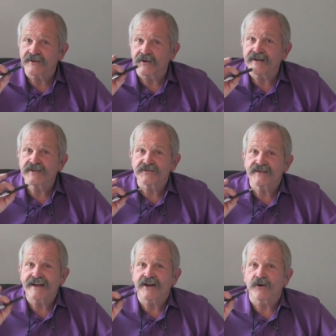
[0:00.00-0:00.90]
there
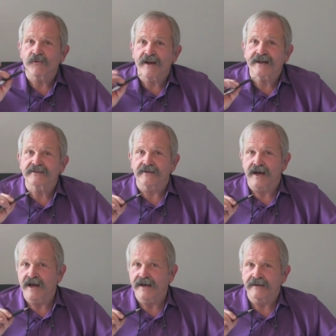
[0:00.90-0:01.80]
is the correct
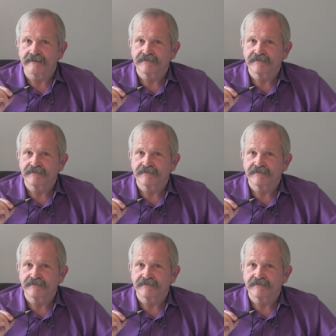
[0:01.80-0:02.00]
line.